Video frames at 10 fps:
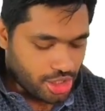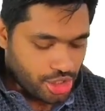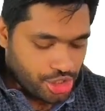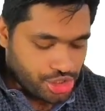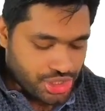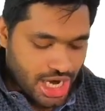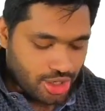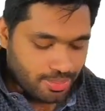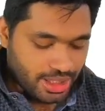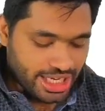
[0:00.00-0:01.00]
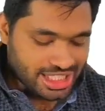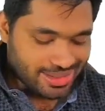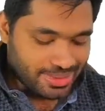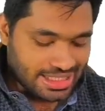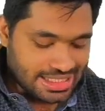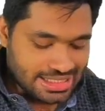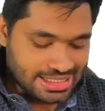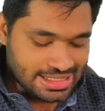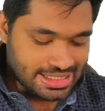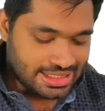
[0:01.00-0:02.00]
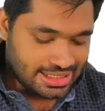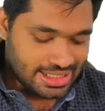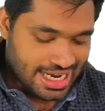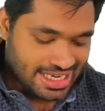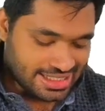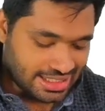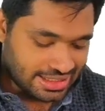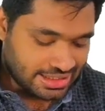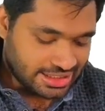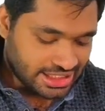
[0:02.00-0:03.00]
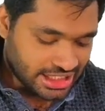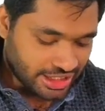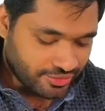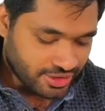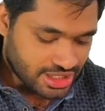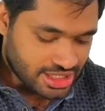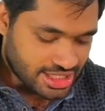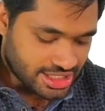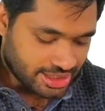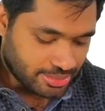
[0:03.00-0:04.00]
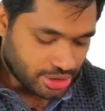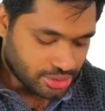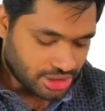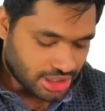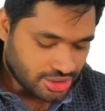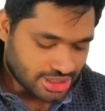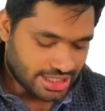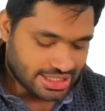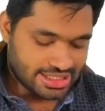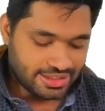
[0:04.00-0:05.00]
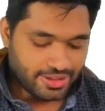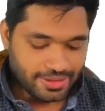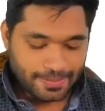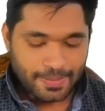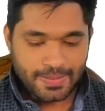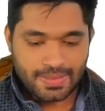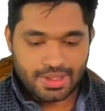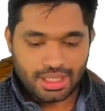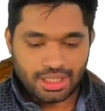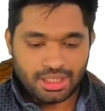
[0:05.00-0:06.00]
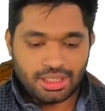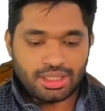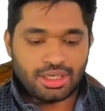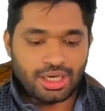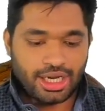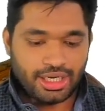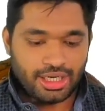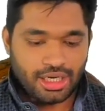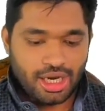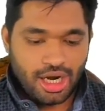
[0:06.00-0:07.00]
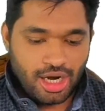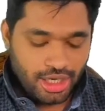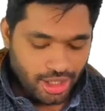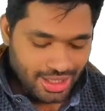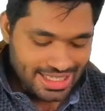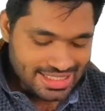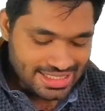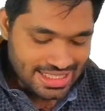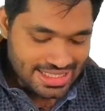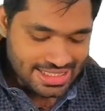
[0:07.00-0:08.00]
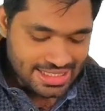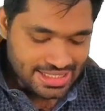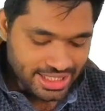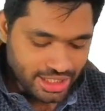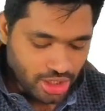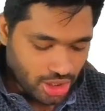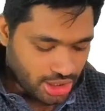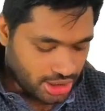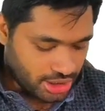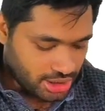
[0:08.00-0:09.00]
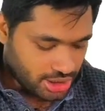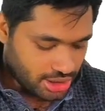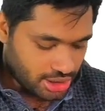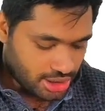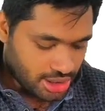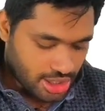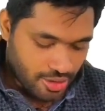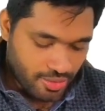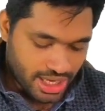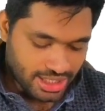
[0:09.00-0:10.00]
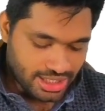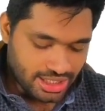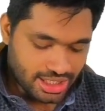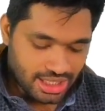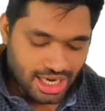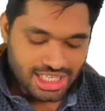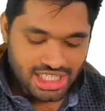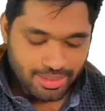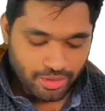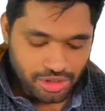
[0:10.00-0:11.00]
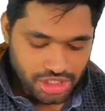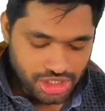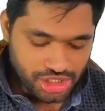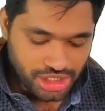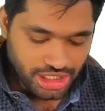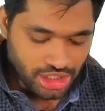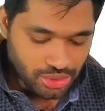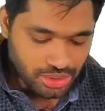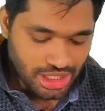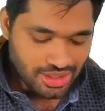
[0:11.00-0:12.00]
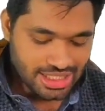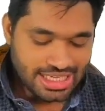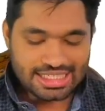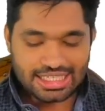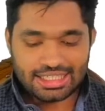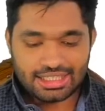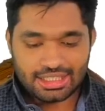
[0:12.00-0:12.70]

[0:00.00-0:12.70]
Should an obligation be considered as at 31st December 2007? Right? Now guys, this incident occurred where the customer was injured in 2008.